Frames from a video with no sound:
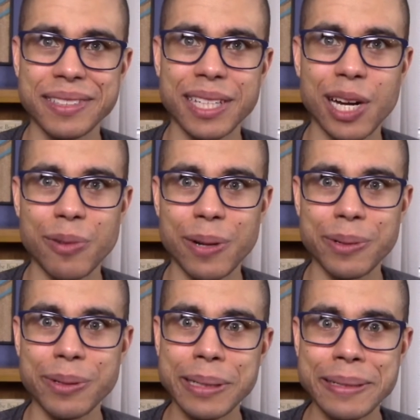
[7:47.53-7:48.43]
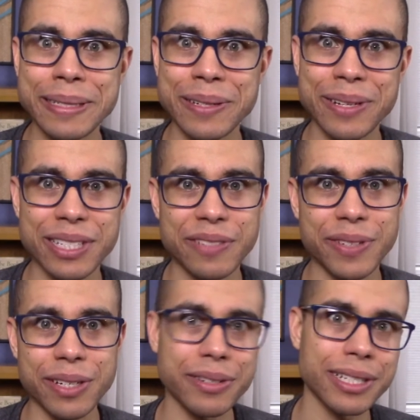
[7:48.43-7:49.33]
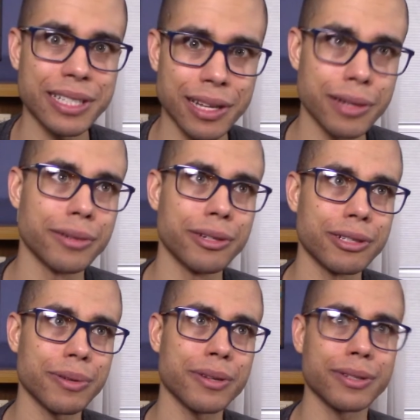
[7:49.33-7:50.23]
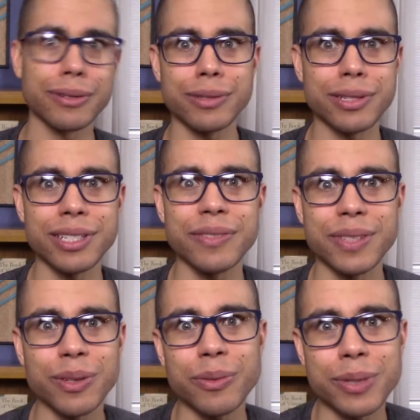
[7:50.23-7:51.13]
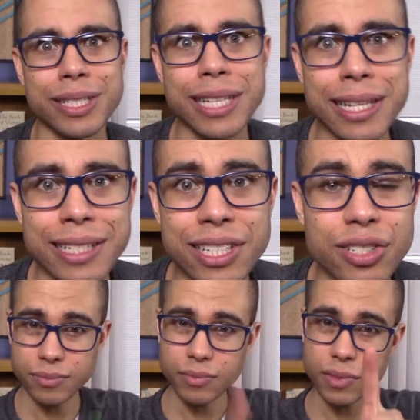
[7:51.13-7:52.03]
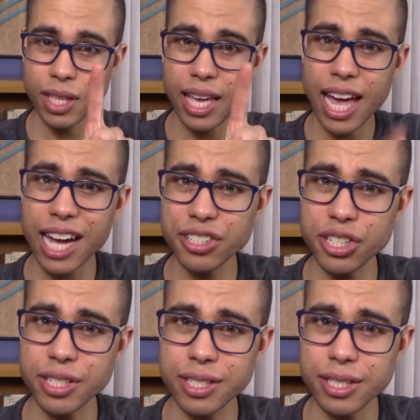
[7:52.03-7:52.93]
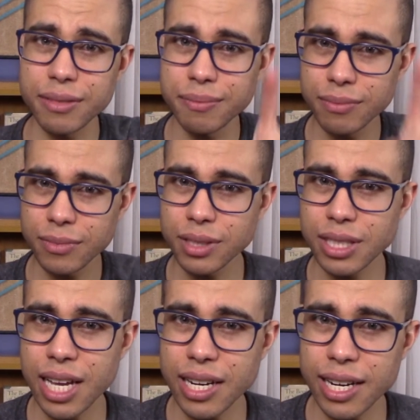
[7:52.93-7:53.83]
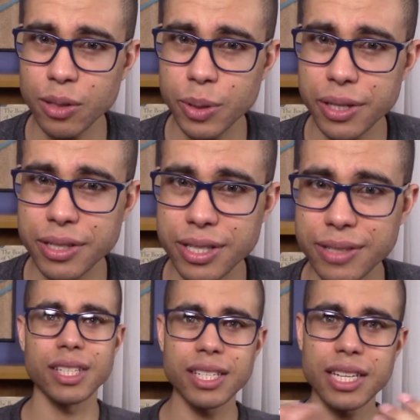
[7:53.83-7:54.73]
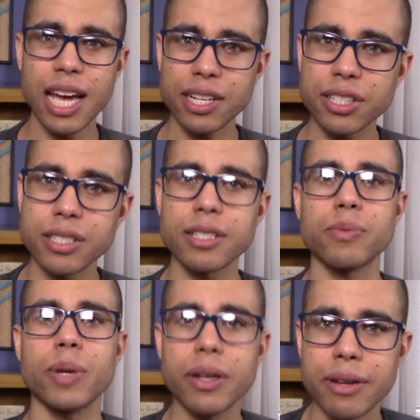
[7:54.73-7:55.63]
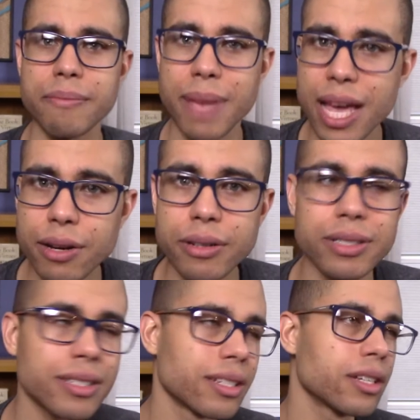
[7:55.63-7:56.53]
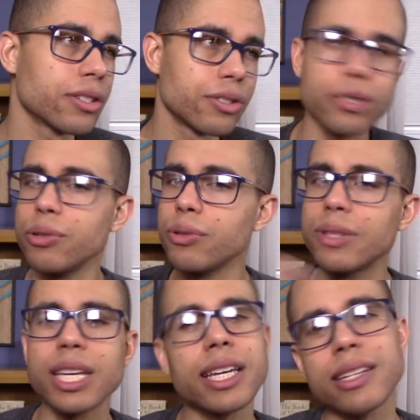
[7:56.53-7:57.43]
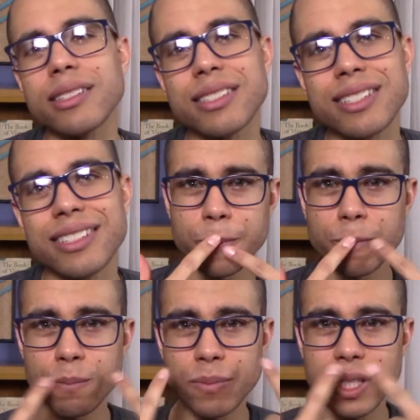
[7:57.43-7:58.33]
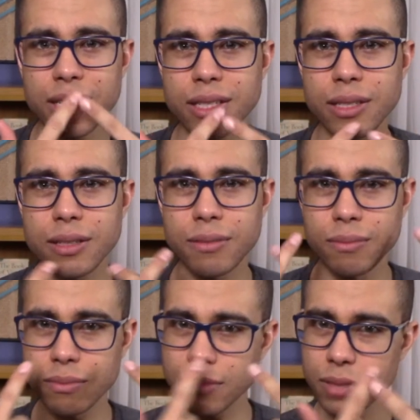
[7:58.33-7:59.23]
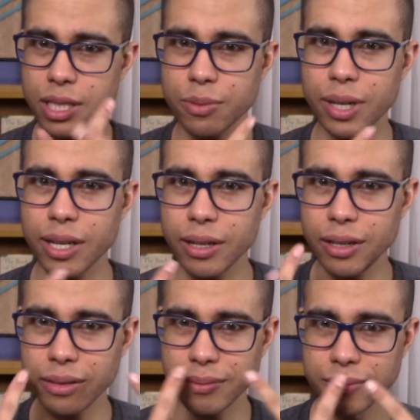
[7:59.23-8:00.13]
around New Year's, so I just figured it's a New Year's resolution, even though it wasn't that intentional. Actions, not idle words. Actions is where it matters. Do things. This right here,